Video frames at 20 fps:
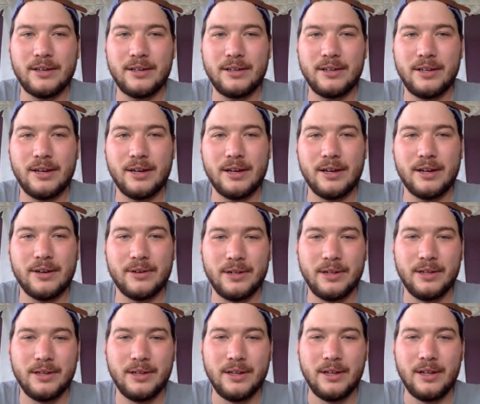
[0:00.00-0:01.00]
You know,
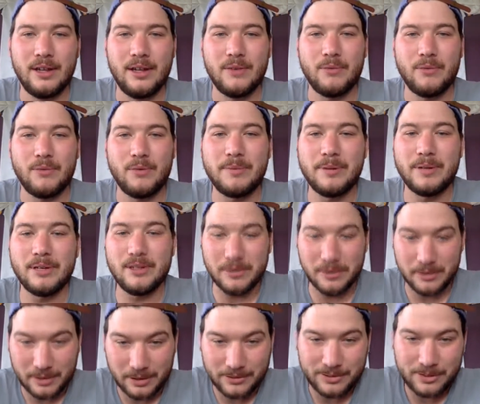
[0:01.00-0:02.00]
we've been
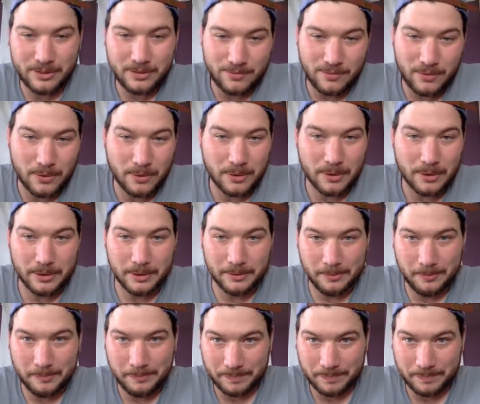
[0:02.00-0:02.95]
doing this for